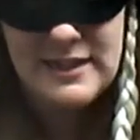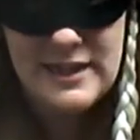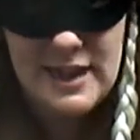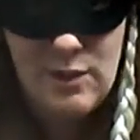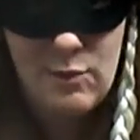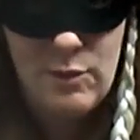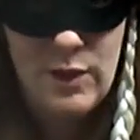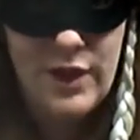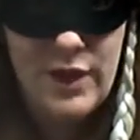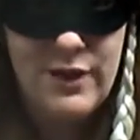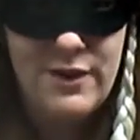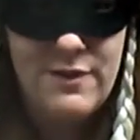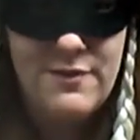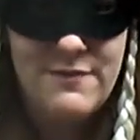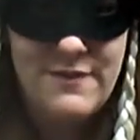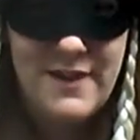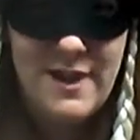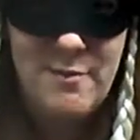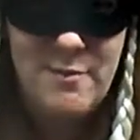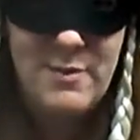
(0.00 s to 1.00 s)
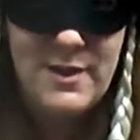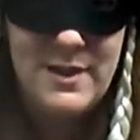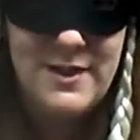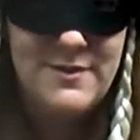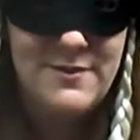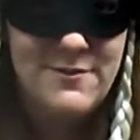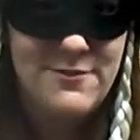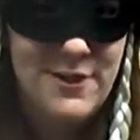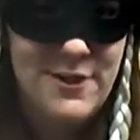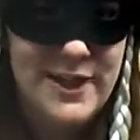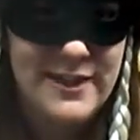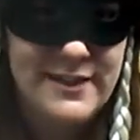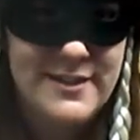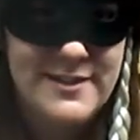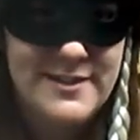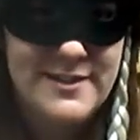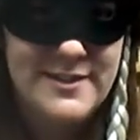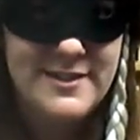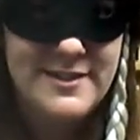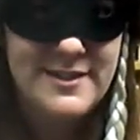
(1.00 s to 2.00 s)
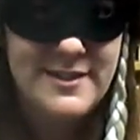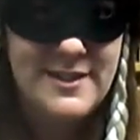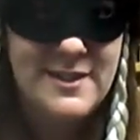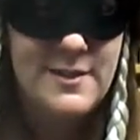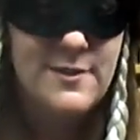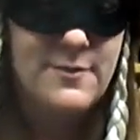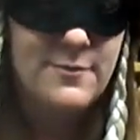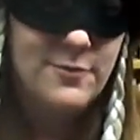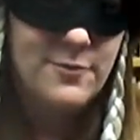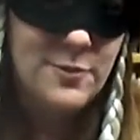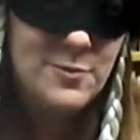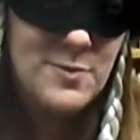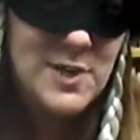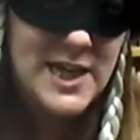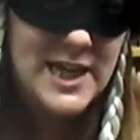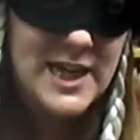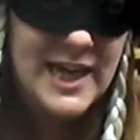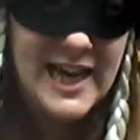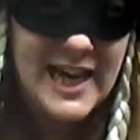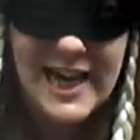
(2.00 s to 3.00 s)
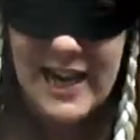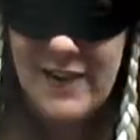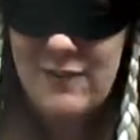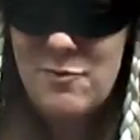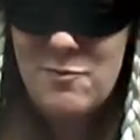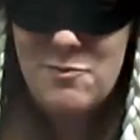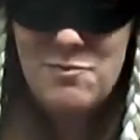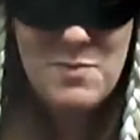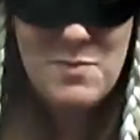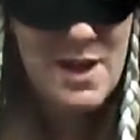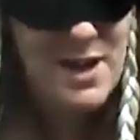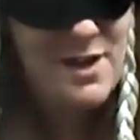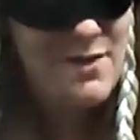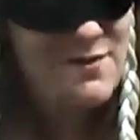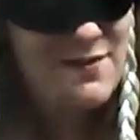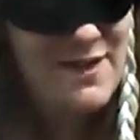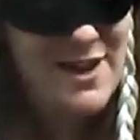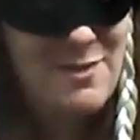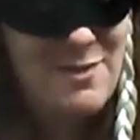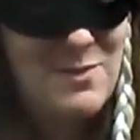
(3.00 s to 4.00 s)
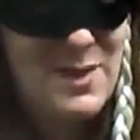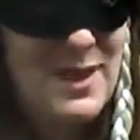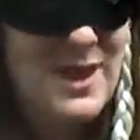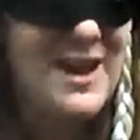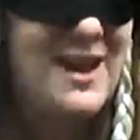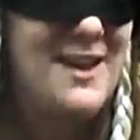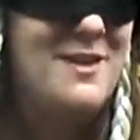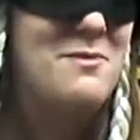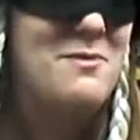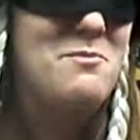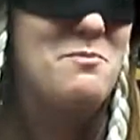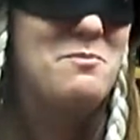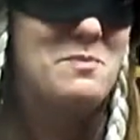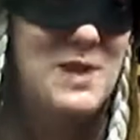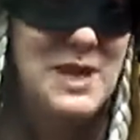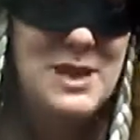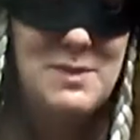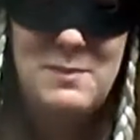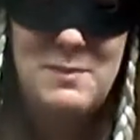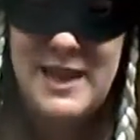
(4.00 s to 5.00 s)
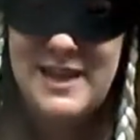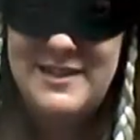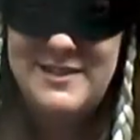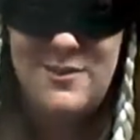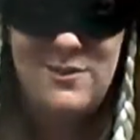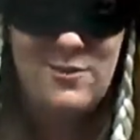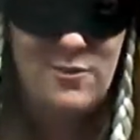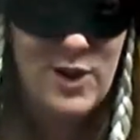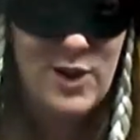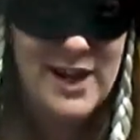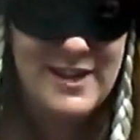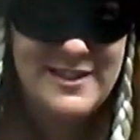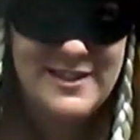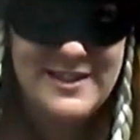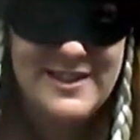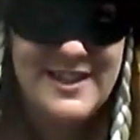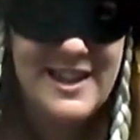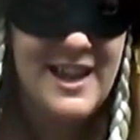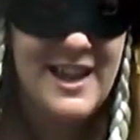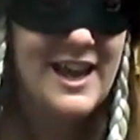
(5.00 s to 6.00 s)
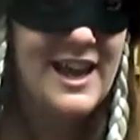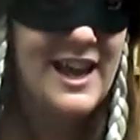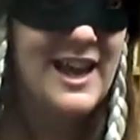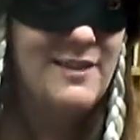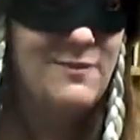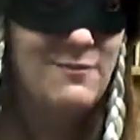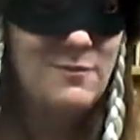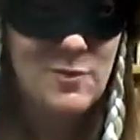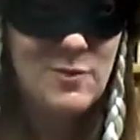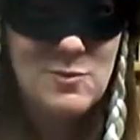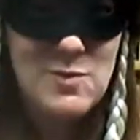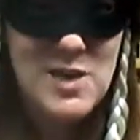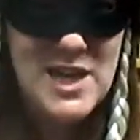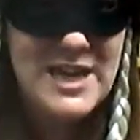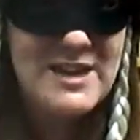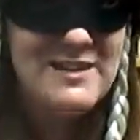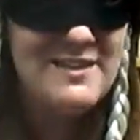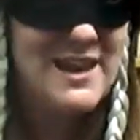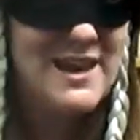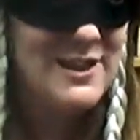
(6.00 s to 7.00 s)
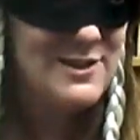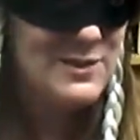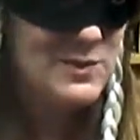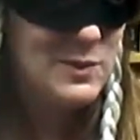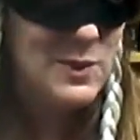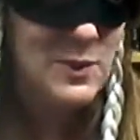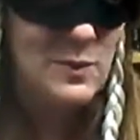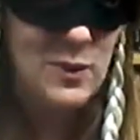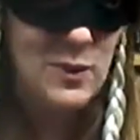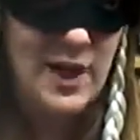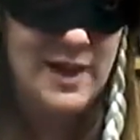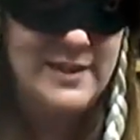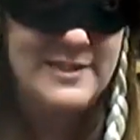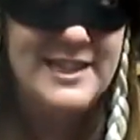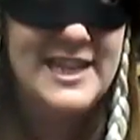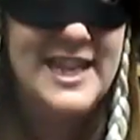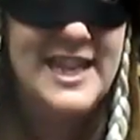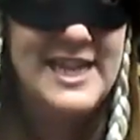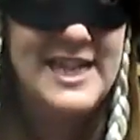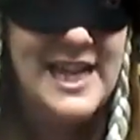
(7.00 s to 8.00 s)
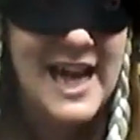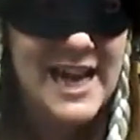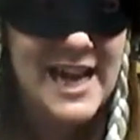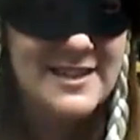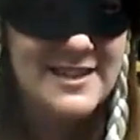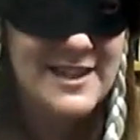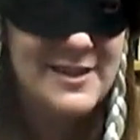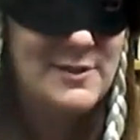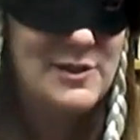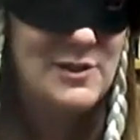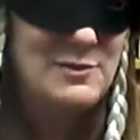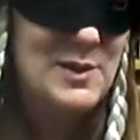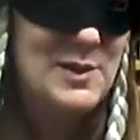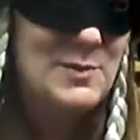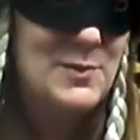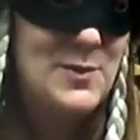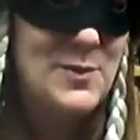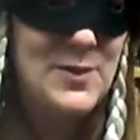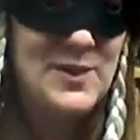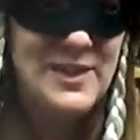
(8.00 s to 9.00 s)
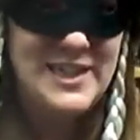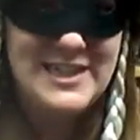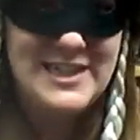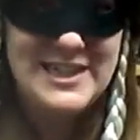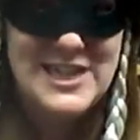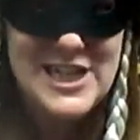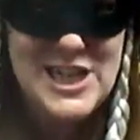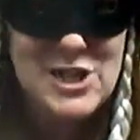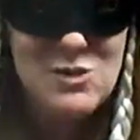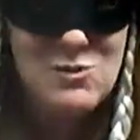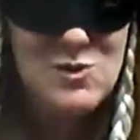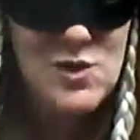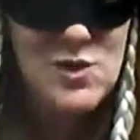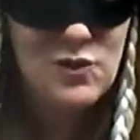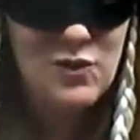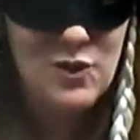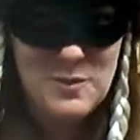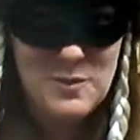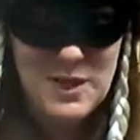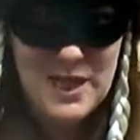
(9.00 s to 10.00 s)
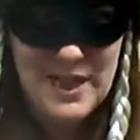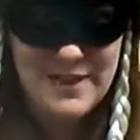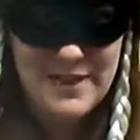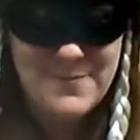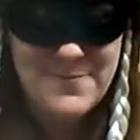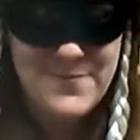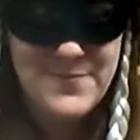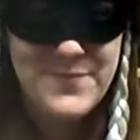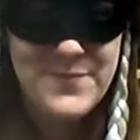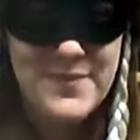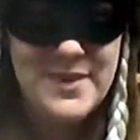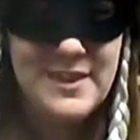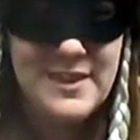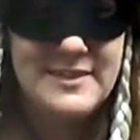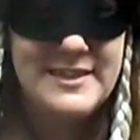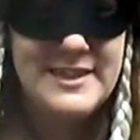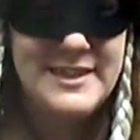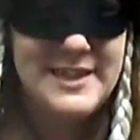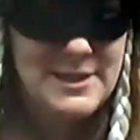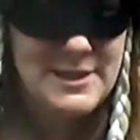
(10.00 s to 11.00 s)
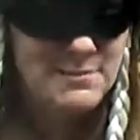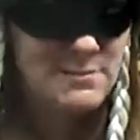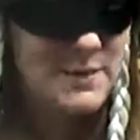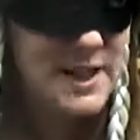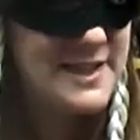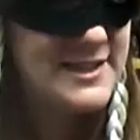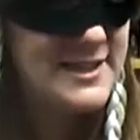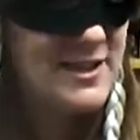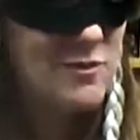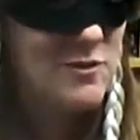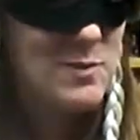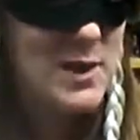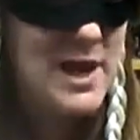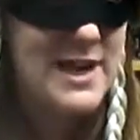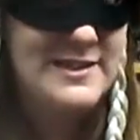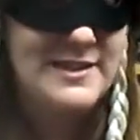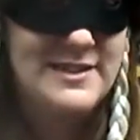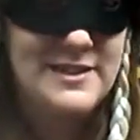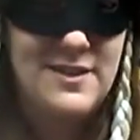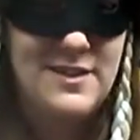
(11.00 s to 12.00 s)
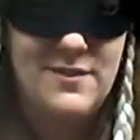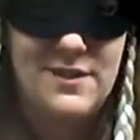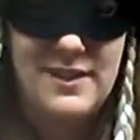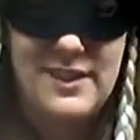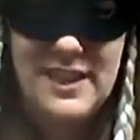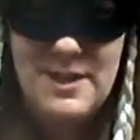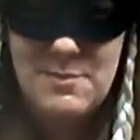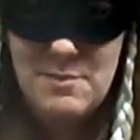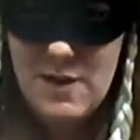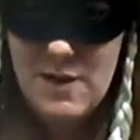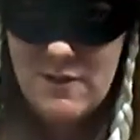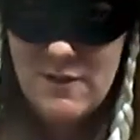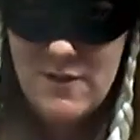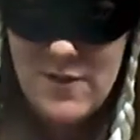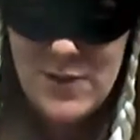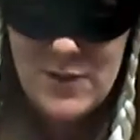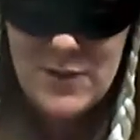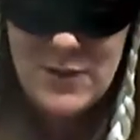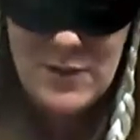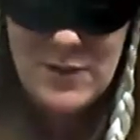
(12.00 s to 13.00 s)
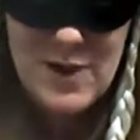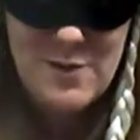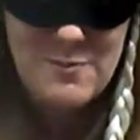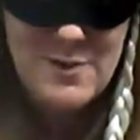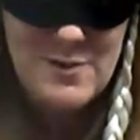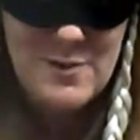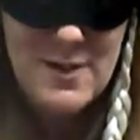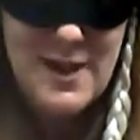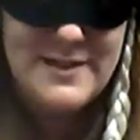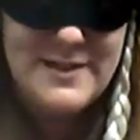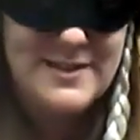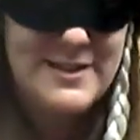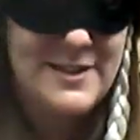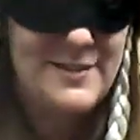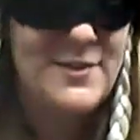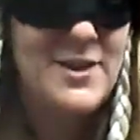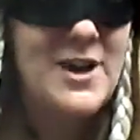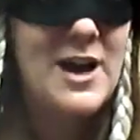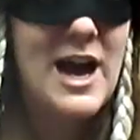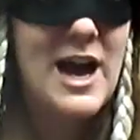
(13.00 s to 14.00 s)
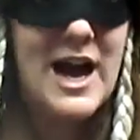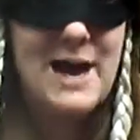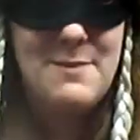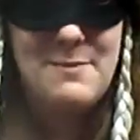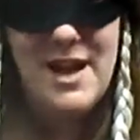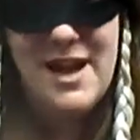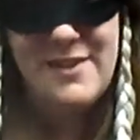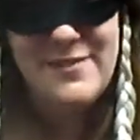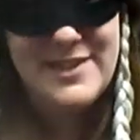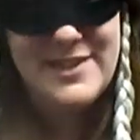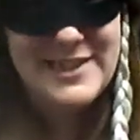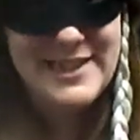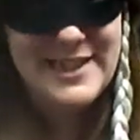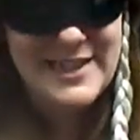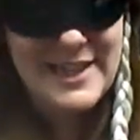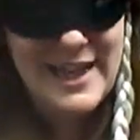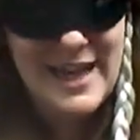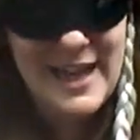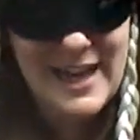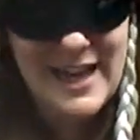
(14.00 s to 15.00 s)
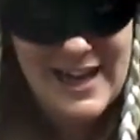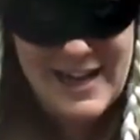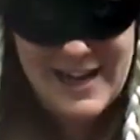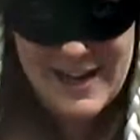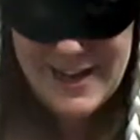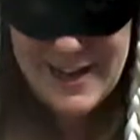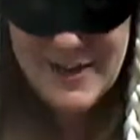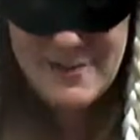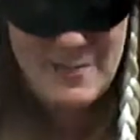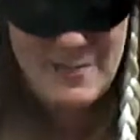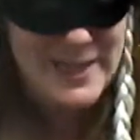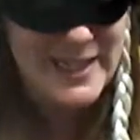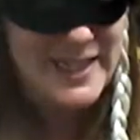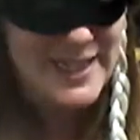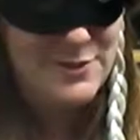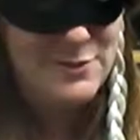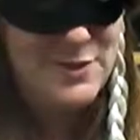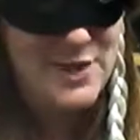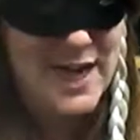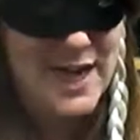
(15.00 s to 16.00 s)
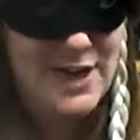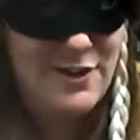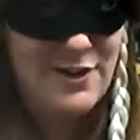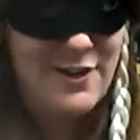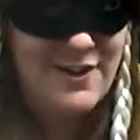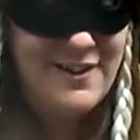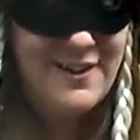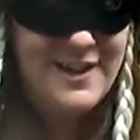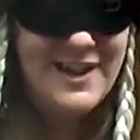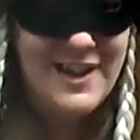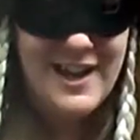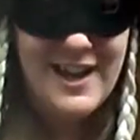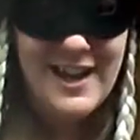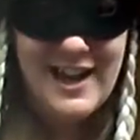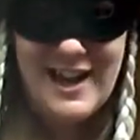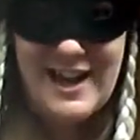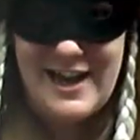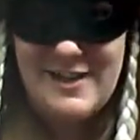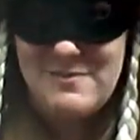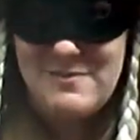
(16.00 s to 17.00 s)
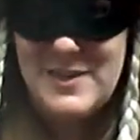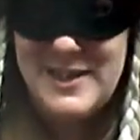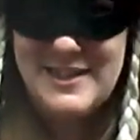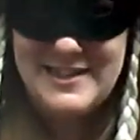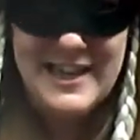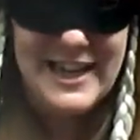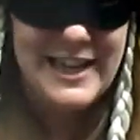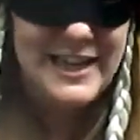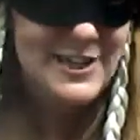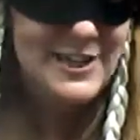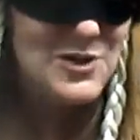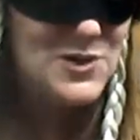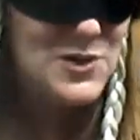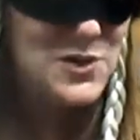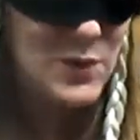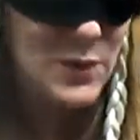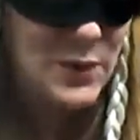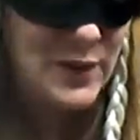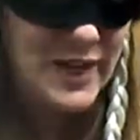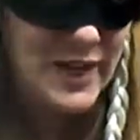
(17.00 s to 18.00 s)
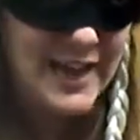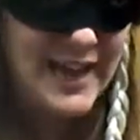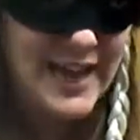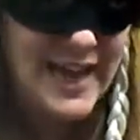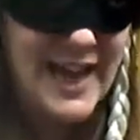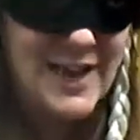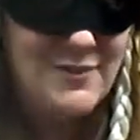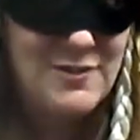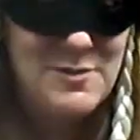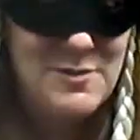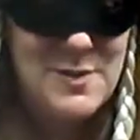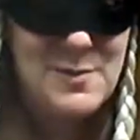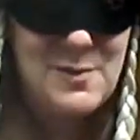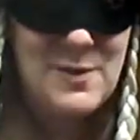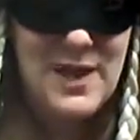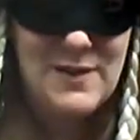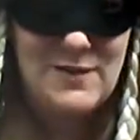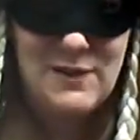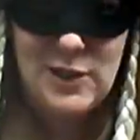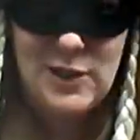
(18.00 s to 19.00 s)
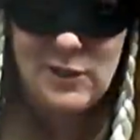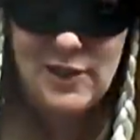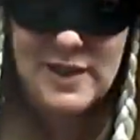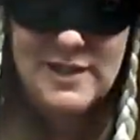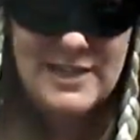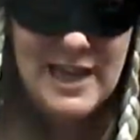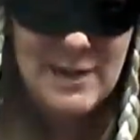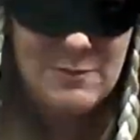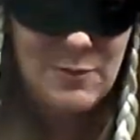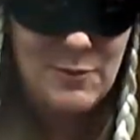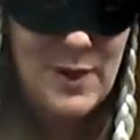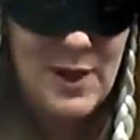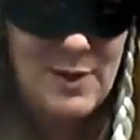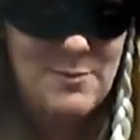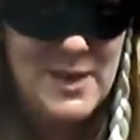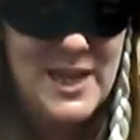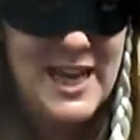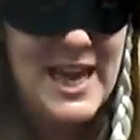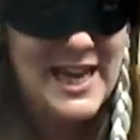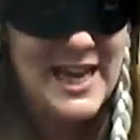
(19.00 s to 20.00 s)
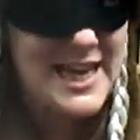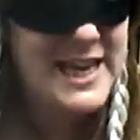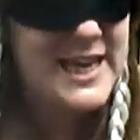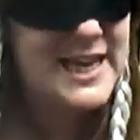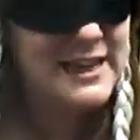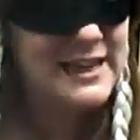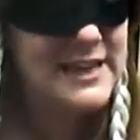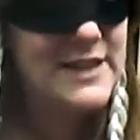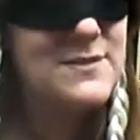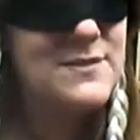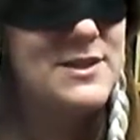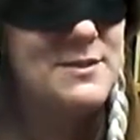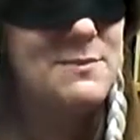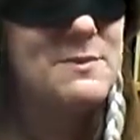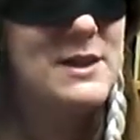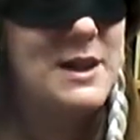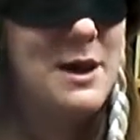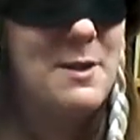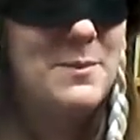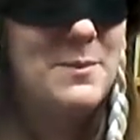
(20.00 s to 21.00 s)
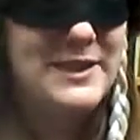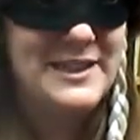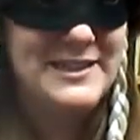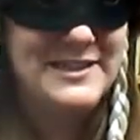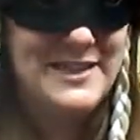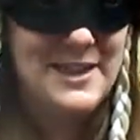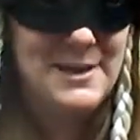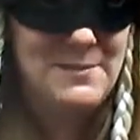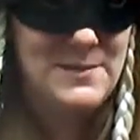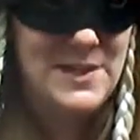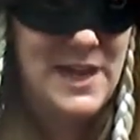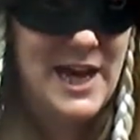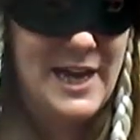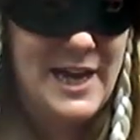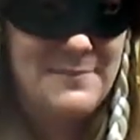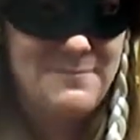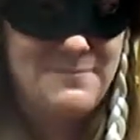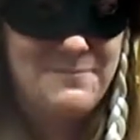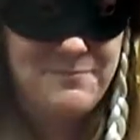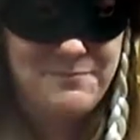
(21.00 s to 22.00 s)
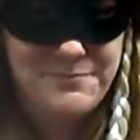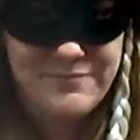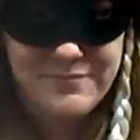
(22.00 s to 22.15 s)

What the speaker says: network of family and friends. For me, I have a big family and a big base of friends, and for me, that's what works. Connecting with people is huge me to keep myself positive and keep all of those around me positive. I'm obviously a big entertainer because I enjoy having people having a great time around me, and it lifts me up at the same time.